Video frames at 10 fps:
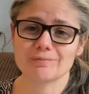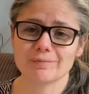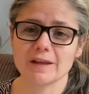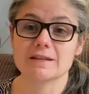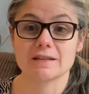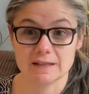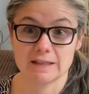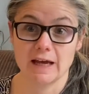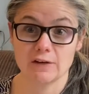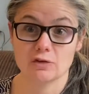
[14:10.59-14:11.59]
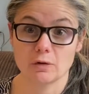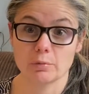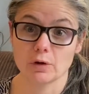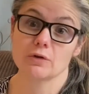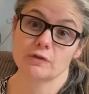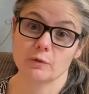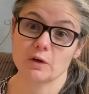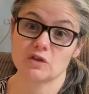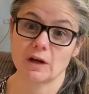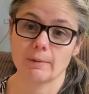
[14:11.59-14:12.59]
It's the Sideshow Bros, if you want
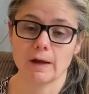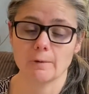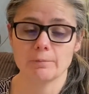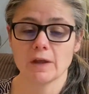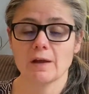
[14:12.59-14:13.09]
to check them out.